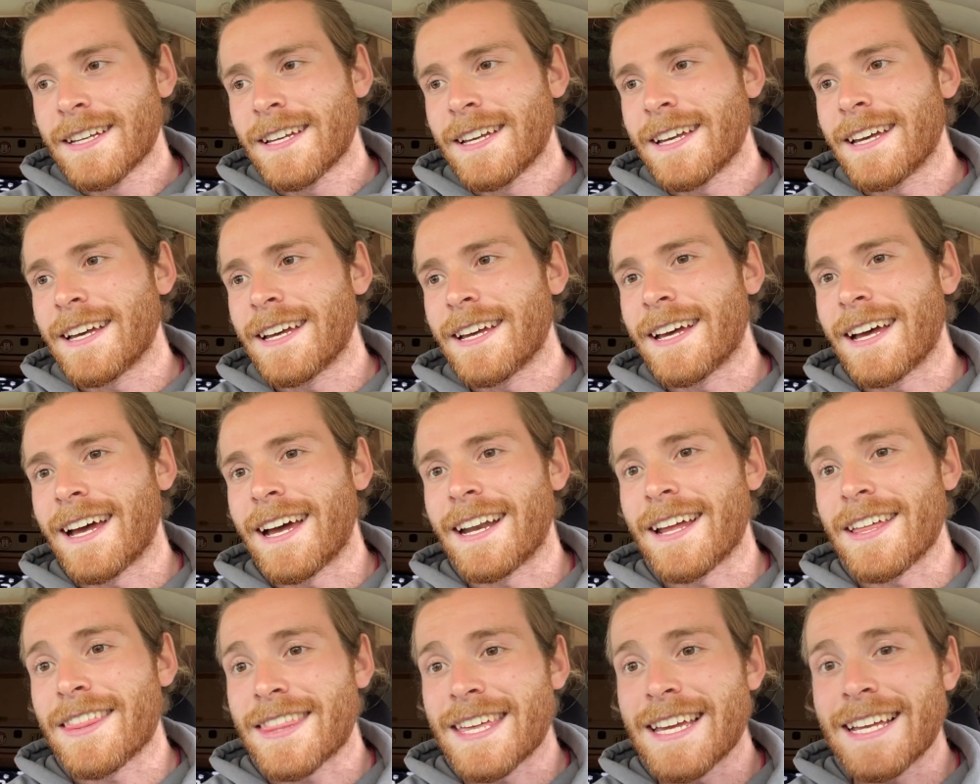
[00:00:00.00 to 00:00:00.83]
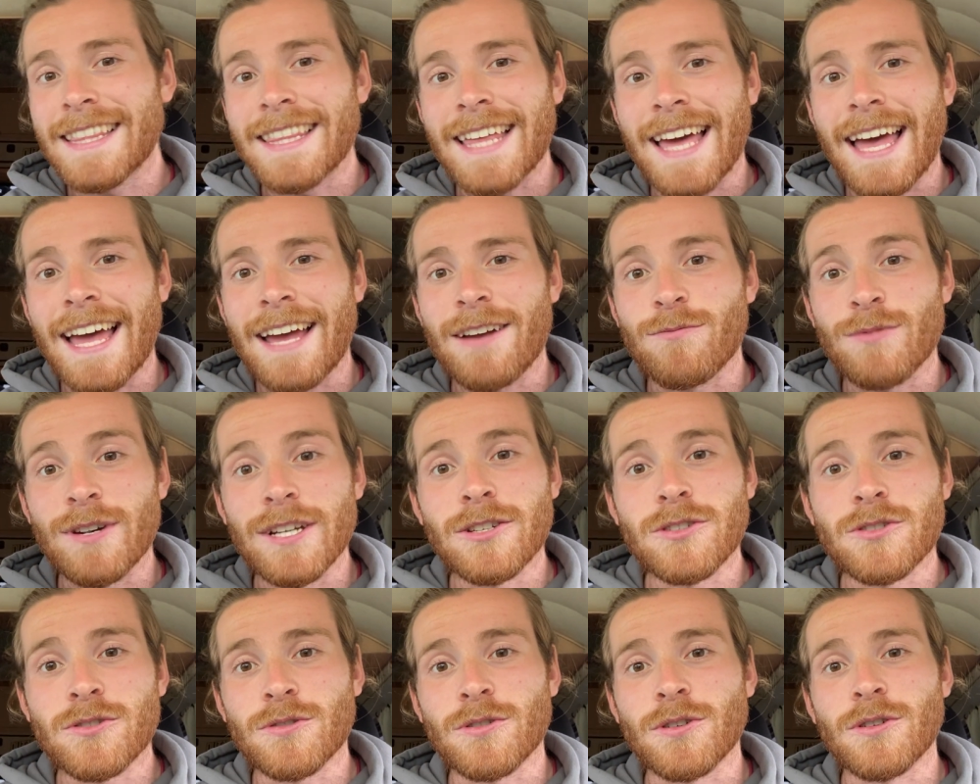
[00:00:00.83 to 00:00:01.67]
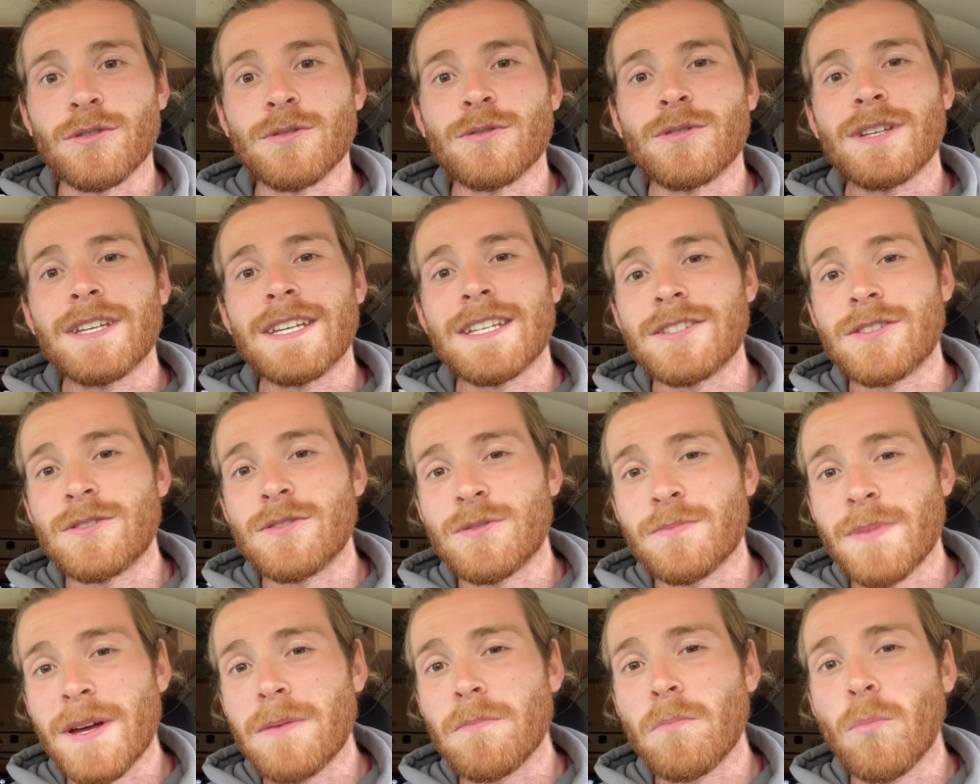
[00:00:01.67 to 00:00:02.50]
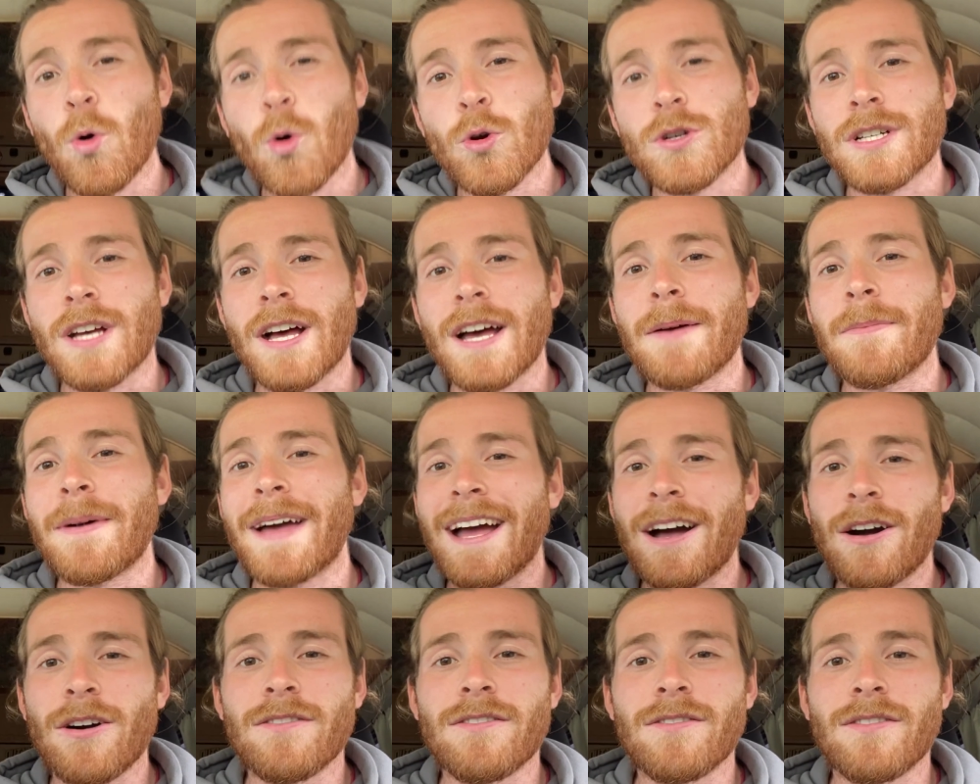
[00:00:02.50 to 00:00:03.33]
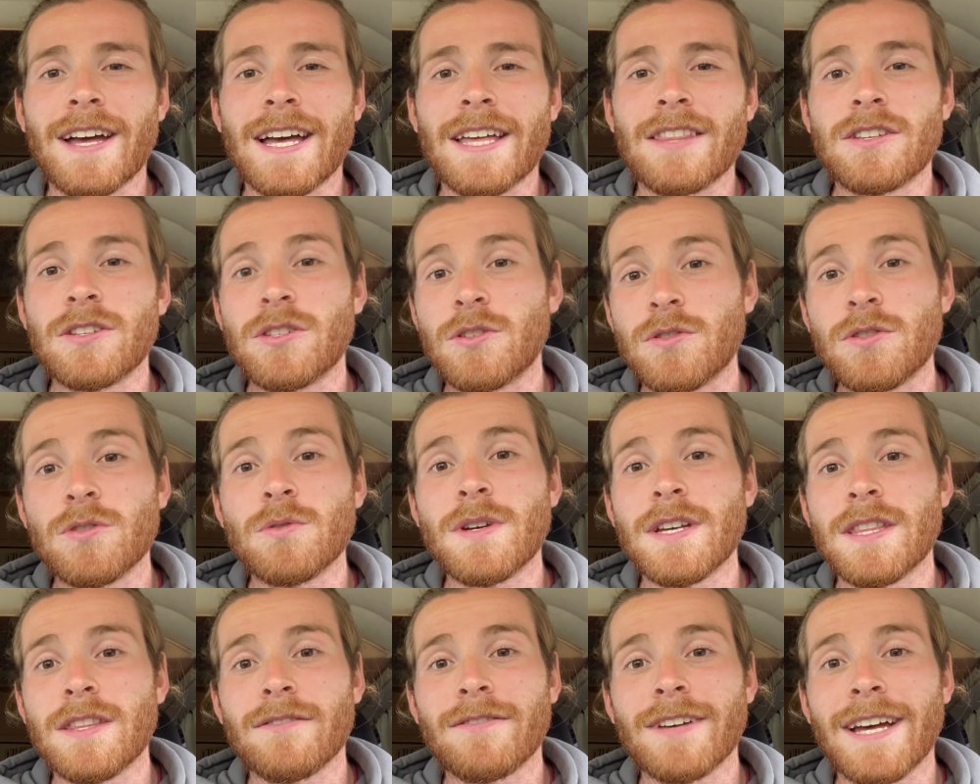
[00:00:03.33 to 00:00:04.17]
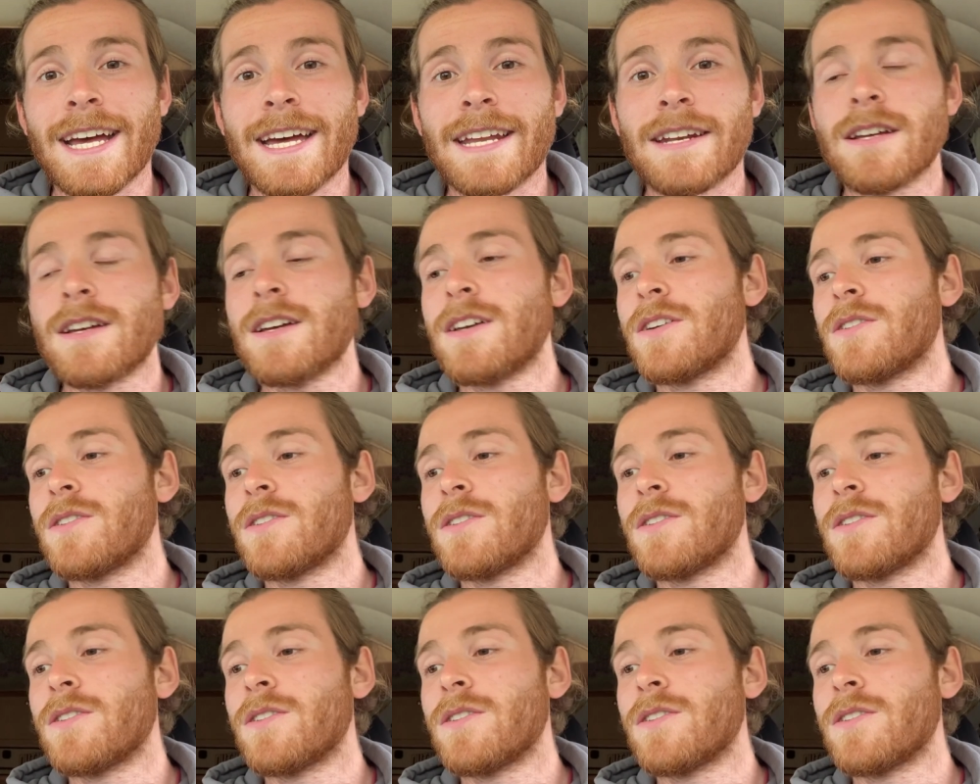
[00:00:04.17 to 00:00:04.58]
And I think that rings true, is you spend more time out of the van than you do in the van.